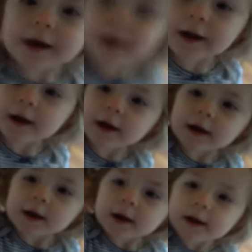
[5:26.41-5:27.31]

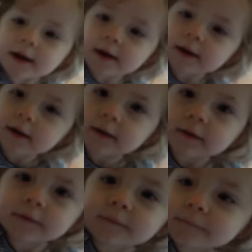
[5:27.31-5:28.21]
Ring for the nurse.